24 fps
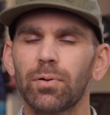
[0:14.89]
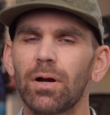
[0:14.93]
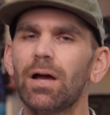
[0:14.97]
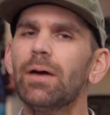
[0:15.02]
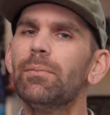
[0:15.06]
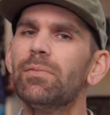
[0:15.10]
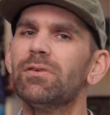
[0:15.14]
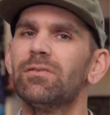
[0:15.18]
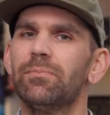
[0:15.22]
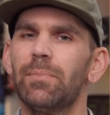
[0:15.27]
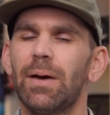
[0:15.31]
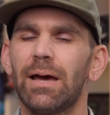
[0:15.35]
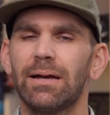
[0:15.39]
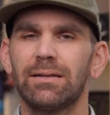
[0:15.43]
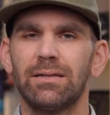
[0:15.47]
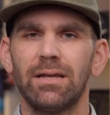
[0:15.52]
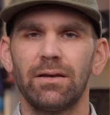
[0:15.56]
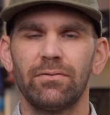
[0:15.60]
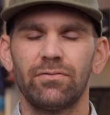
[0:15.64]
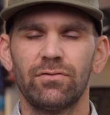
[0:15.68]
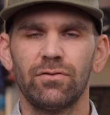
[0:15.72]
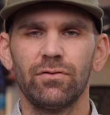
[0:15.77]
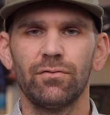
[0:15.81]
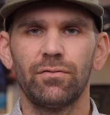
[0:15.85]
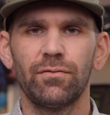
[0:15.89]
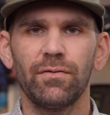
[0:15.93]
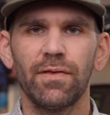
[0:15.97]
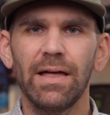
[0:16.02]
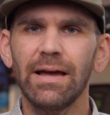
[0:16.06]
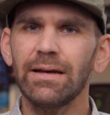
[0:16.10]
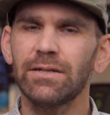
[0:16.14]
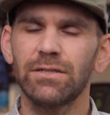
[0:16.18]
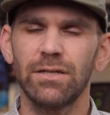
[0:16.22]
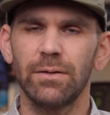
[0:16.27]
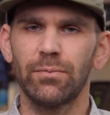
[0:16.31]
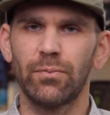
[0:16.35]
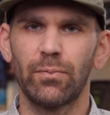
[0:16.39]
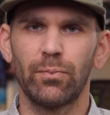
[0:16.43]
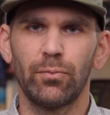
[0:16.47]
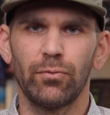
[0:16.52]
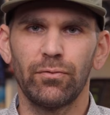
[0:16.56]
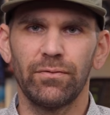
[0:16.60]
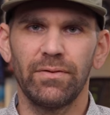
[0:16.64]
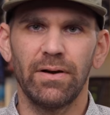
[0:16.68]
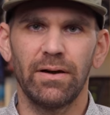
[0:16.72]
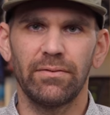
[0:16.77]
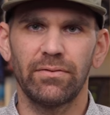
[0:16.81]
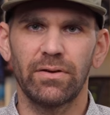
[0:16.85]
Prime is MacDev's new flagship
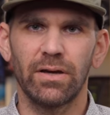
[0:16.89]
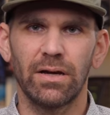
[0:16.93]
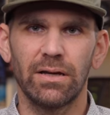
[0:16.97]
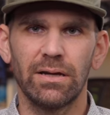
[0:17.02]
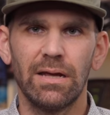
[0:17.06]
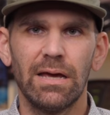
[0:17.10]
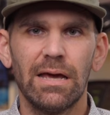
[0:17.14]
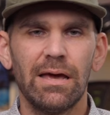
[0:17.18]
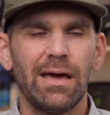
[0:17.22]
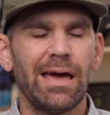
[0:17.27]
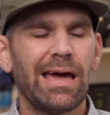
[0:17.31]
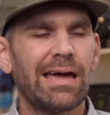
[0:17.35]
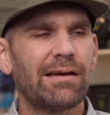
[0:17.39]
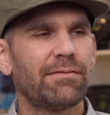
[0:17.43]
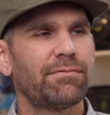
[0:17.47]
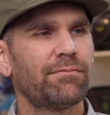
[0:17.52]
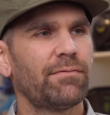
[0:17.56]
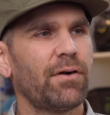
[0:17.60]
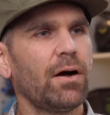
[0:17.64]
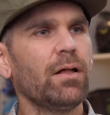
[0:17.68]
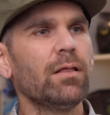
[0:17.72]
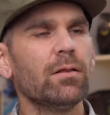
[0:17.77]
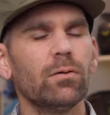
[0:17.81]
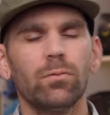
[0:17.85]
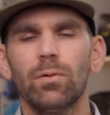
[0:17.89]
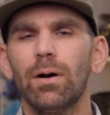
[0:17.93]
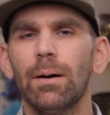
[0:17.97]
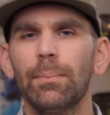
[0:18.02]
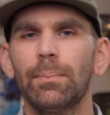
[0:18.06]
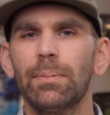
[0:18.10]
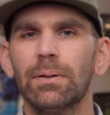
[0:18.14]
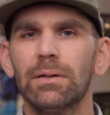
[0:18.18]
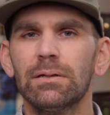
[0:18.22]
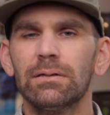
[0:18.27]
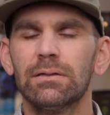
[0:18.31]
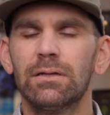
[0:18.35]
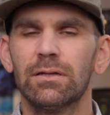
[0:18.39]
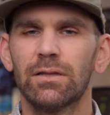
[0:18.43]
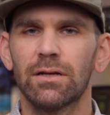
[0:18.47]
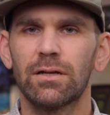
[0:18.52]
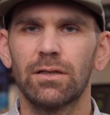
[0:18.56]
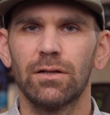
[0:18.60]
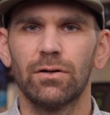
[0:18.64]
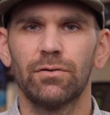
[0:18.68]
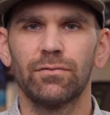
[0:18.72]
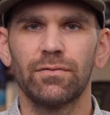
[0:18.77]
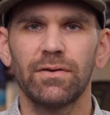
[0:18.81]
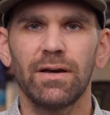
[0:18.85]
spool valve gun, a follow-up to the
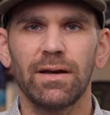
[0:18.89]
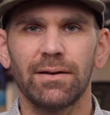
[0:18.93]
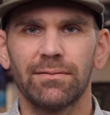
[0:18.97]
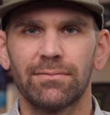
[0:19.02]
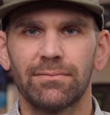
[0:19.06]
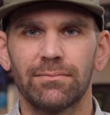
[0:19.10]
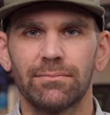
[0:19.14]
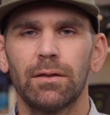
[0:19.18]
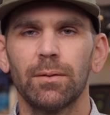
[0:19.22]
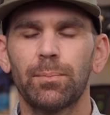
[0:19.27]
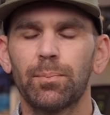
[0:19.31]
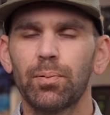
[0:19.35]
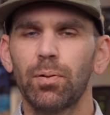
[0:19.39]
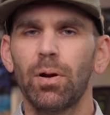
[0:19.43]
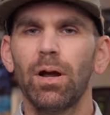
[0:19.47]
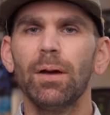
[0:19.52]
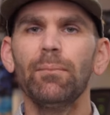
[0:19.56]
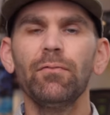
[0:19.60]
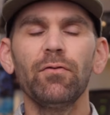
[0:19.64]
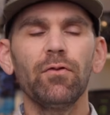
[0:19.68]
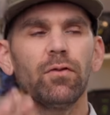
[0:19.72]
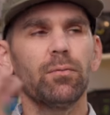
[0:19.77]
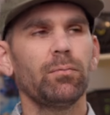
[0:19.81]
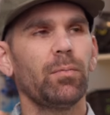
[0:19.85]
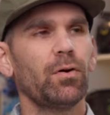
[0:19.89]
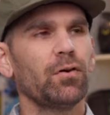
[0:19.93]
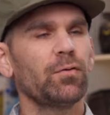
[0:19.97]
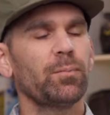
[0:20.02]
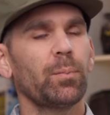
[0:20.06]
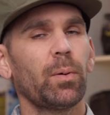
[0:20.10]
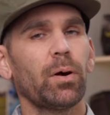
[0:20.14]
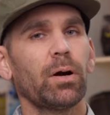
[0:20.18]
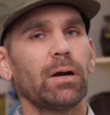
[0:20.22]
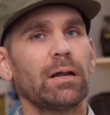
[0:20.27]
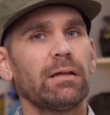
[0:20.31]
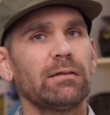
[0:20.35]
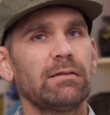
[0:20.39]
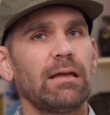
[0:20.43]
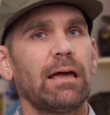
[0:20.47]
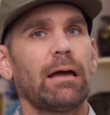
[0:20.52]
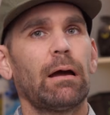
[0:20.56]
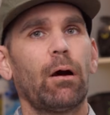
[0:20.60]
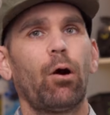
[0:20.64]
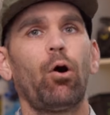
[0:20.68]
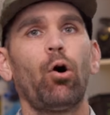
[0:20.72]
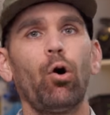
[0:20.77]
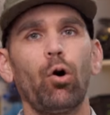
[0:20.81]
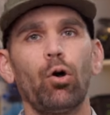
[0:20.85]
Clone 5. The Prime, for the most part, is a
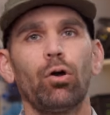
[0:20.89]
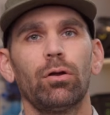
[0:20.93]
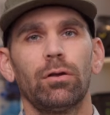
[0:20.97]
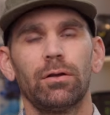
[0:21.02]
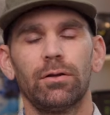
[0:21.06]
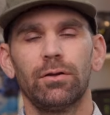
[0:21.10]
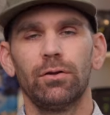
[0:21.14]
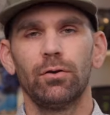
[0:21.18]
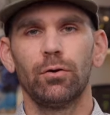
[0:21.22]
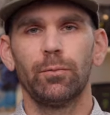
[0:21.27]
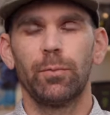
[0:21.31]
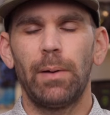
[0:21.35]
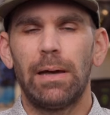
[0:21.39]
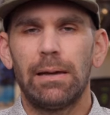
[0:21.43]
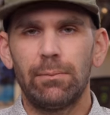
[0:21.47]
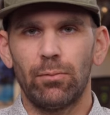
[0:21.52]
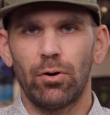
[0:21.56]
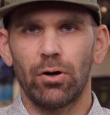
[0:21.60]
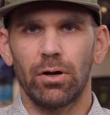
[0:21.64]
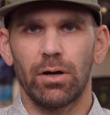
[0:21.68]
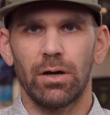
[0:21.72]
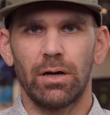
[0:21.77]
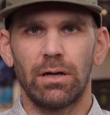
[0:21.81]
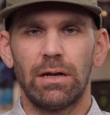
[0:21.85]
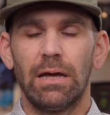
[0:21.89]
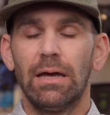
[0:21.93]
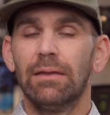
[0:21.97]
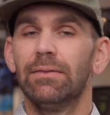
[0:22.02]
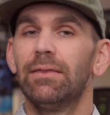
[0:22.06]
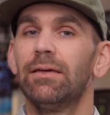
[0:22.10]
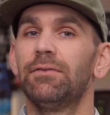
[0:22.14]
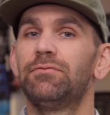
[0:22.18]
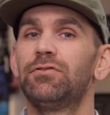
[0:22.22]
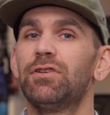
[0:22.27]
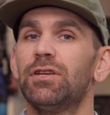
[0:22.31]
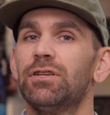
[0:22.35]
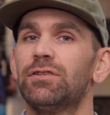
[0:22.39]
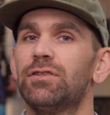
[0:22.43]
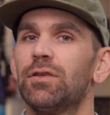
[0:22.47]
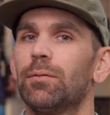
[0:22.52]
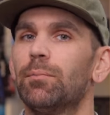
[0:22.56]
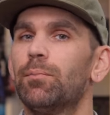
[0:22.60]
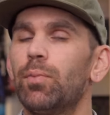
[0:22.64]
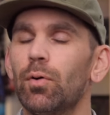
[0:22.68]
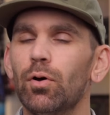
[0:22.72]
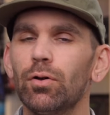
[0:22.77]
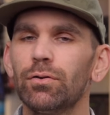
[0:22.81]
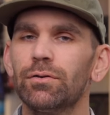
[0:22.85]
whole new paintball gun. They've changed the
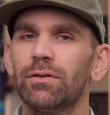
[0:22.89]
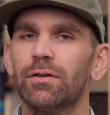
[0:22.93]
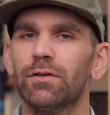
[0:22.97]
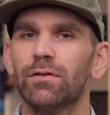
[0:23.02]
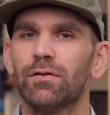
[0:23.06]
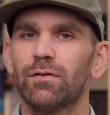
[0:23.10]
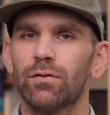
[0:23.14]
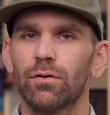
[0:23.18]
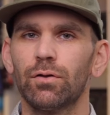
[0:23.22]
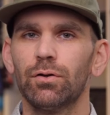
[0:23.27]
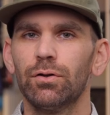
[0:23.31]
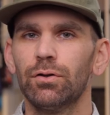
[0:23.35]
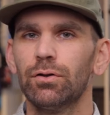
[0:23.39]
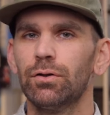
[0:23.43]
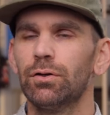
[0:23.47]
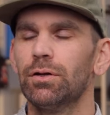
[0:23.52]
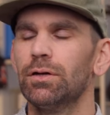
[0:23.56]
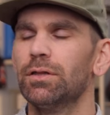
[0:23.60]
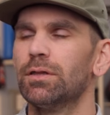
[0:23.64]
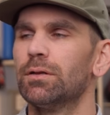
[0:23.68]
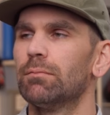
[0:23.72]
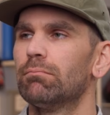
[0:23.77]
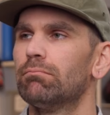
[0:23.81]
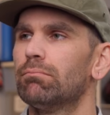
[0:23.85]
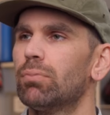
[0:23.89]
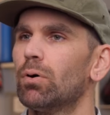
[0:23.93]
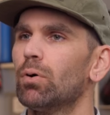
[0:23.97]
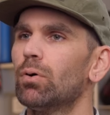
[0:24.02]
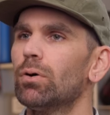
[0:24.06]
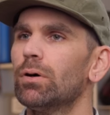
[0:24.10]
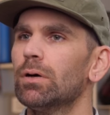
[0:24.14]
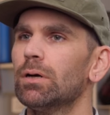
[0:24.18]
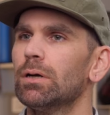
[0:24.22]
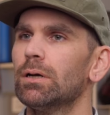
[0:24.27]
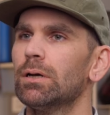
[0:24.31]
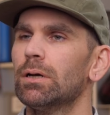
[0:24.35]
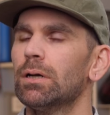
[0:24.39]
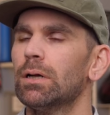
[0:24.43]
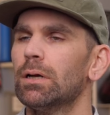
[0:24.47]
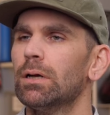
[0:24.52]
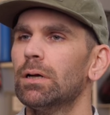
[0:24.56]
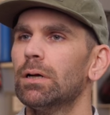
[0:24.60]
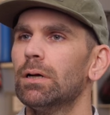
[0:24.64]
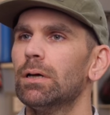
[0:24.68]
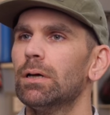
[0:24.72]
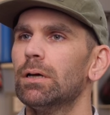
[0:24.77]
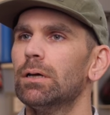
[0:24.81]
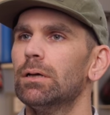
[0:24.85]
bolt, the solenoid, the board,
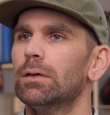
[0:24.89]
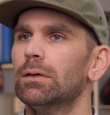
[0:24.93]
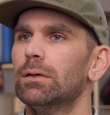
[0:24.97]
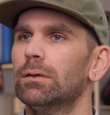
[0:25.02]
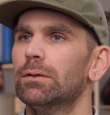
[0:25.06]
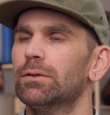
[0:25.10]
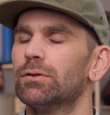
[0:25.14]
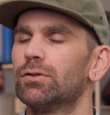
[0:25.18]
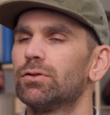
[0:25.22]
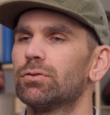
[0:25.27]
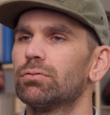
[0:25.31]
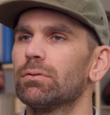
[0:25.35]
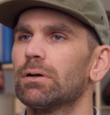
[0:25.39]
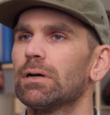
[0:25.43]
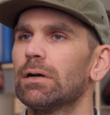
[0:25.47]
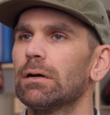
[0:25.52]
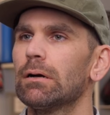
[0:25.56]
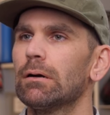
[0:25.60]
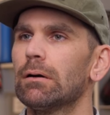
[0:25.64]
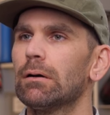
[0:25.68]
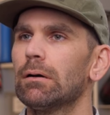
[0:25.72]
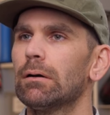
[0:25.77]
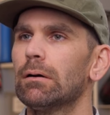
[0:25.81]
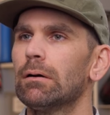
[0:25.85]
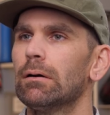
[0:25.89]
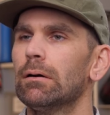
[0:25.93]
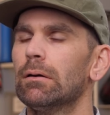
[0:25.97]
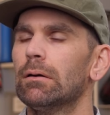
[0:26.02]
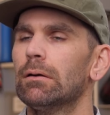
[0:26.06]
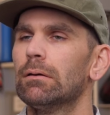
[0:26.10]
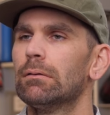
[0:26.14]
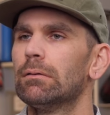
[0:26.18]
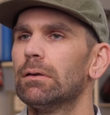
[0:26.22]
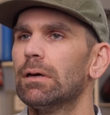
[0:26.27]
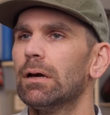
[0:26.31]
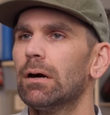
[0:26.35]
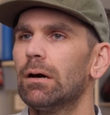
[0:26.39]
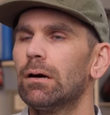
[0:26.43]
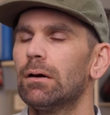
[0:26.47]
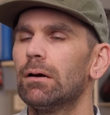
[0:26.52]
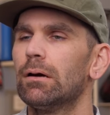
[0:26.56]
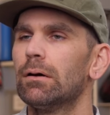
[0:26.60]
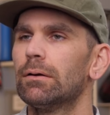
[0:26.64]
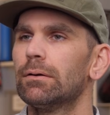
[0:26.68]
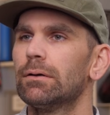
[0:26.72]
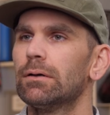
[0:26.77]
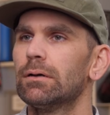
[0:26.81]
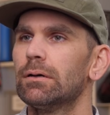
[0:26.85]
the trigger, the
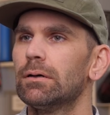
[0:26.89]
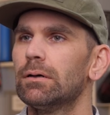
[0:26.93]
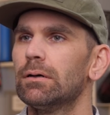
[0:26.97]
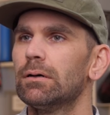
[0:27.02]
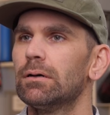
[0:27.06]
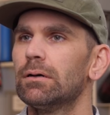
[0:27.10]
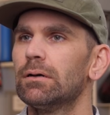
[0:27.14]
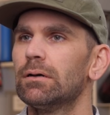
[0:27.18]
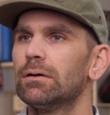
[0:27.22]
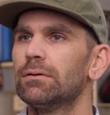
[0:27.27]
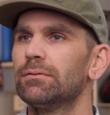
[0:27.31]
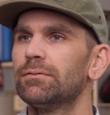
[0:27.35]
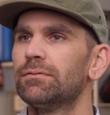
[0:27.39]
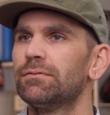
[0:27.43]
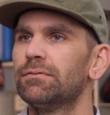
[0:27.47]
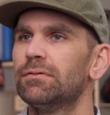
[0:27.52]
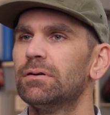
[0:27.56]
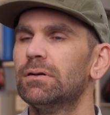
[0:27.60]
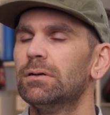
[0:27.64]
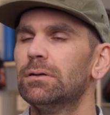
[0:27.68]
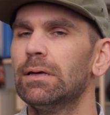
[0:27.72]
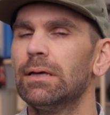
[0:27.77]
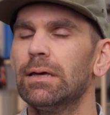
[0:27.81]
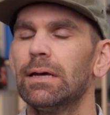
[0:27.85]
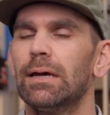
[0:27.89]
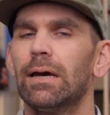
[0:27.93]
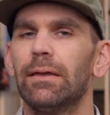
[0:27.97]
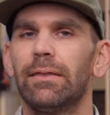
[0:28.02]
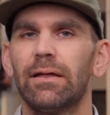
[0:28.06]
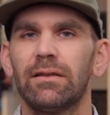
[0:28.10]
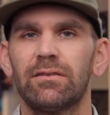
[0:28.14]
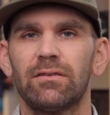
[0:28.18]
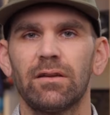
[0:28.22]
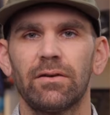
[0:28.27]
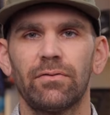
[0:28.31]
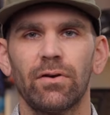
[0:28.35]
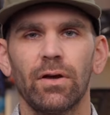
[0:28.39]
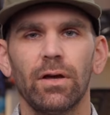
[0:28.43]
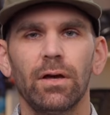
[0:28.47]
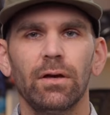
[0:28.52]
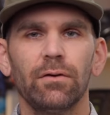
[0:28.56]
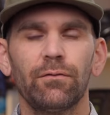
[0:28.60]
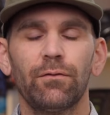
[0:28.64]
on-off, yeah, that stuff.